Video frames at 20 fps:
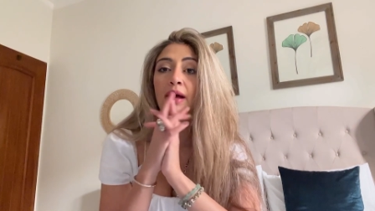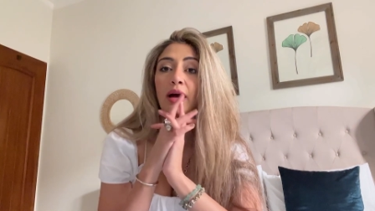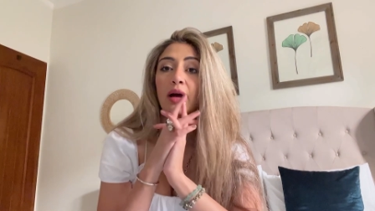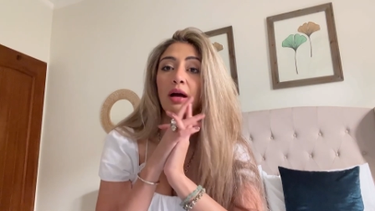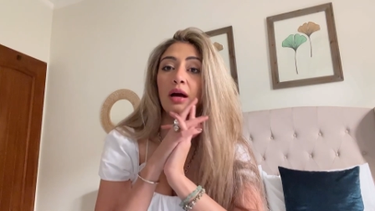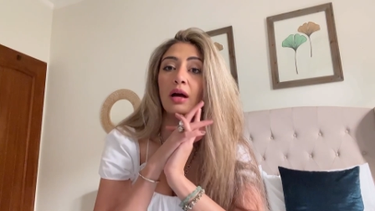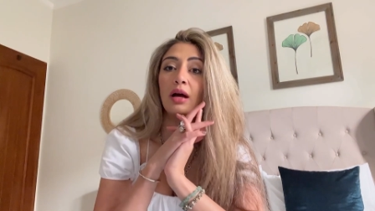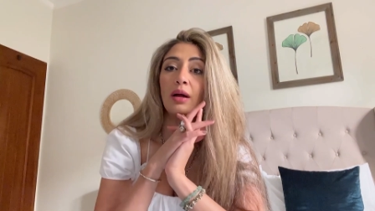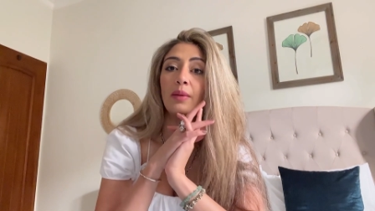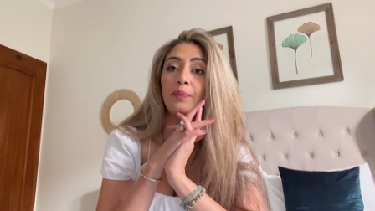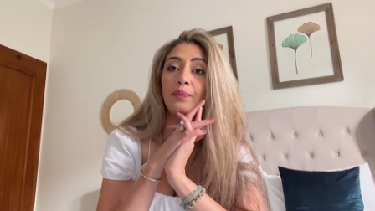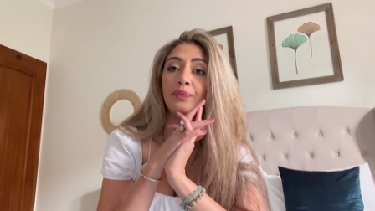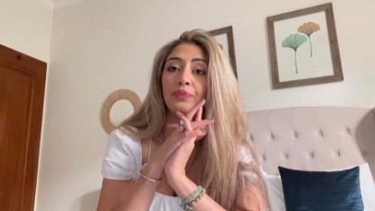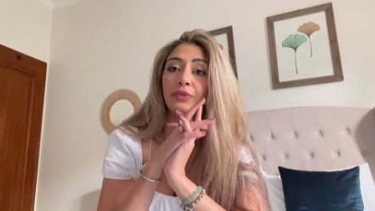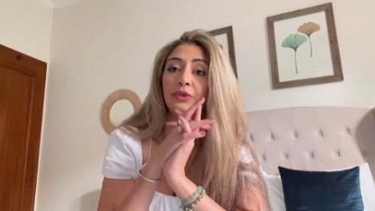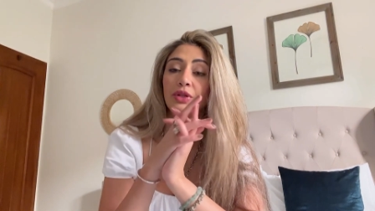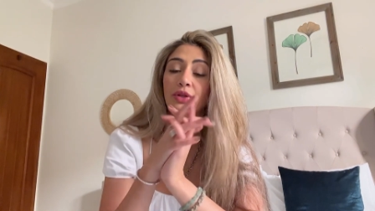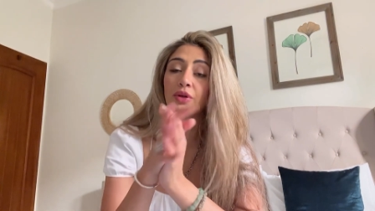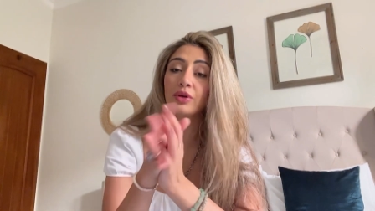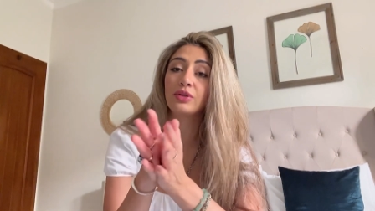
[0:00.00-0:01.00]

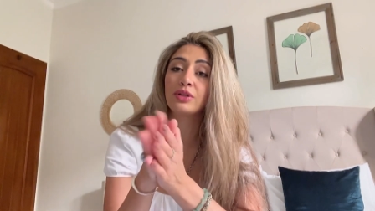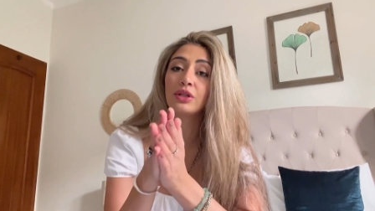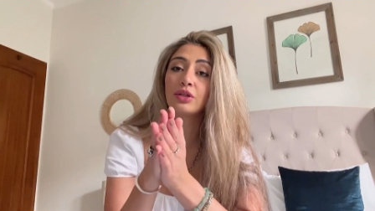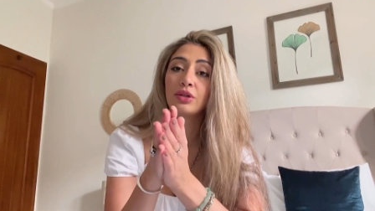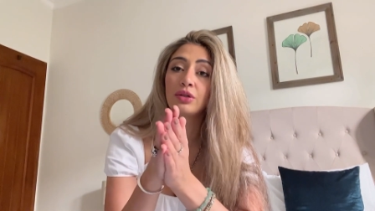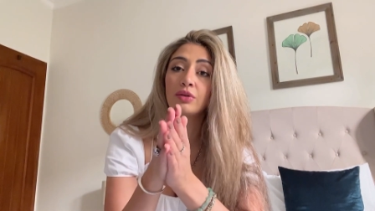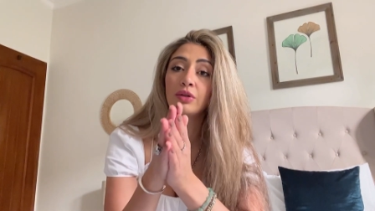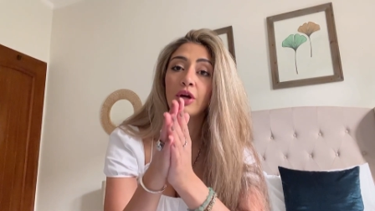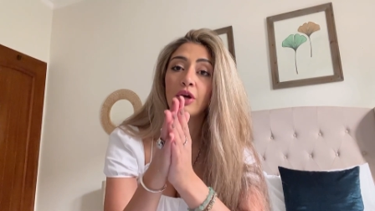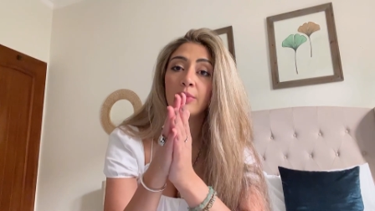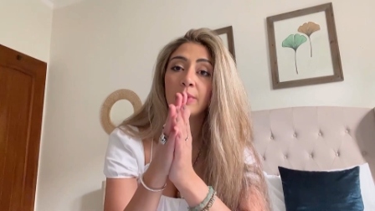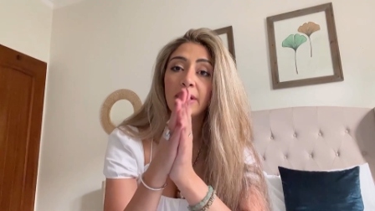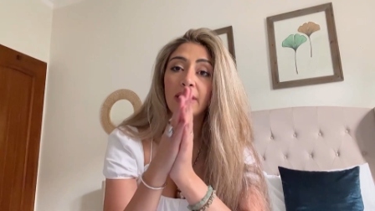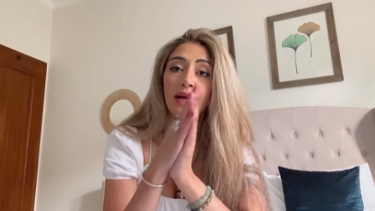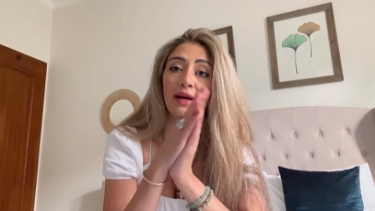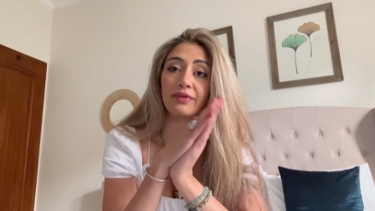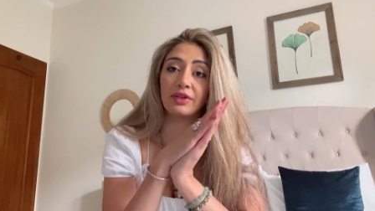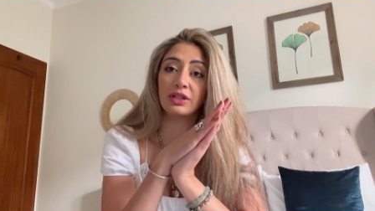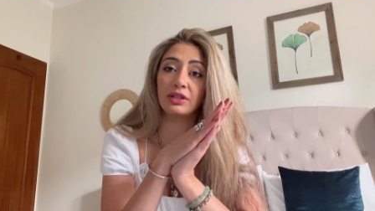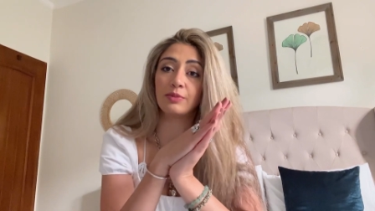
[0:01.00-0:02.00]
To those that do know me, I
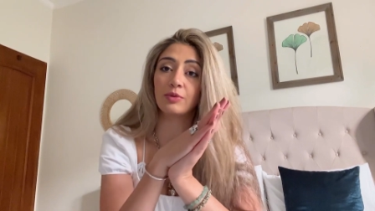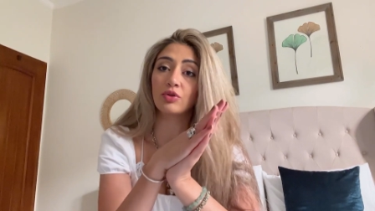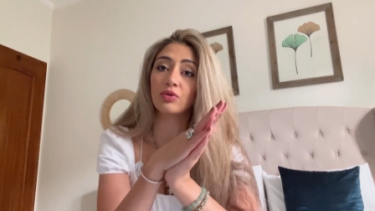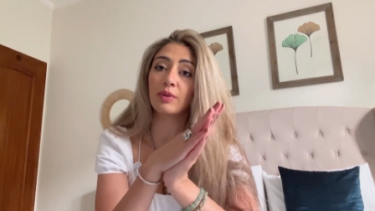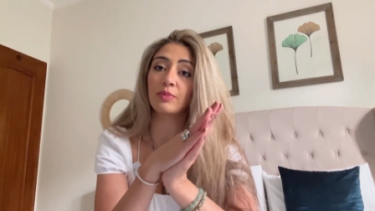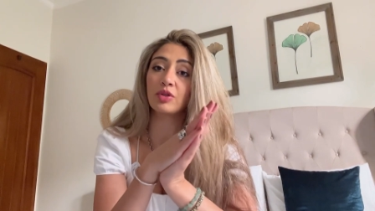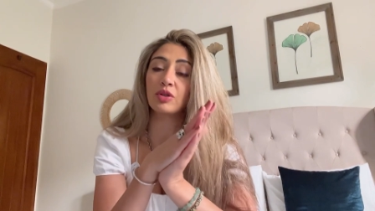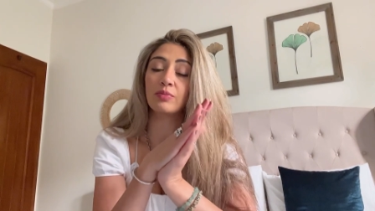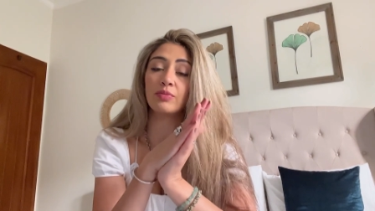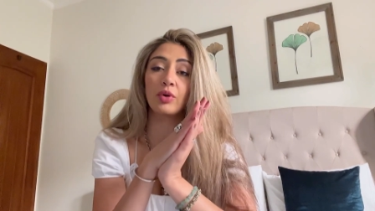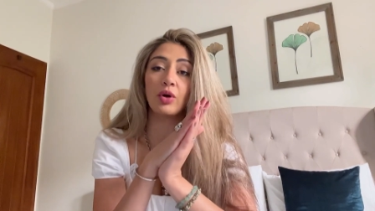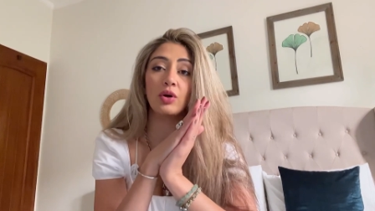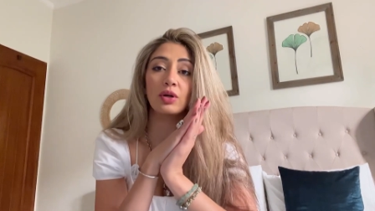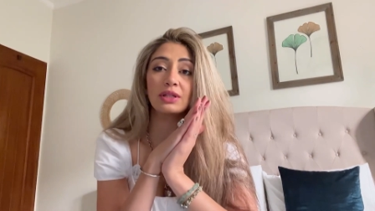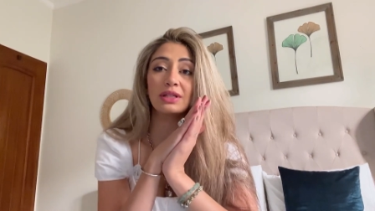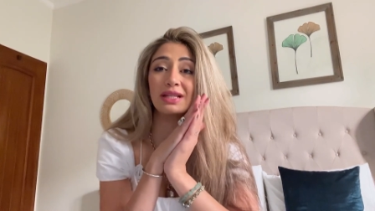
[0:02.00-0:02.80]
have a subscription box,